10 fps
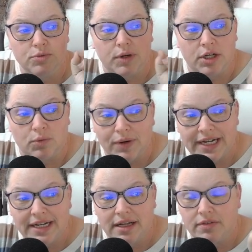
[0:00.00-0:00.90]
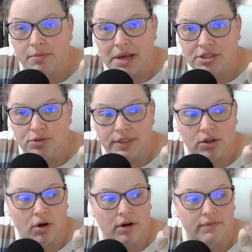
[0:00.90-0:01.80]
We're going to read the Mastering the
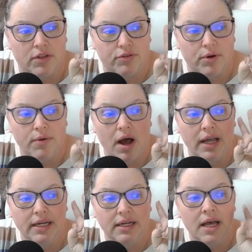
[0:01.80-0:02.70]
Art of the Through Hike.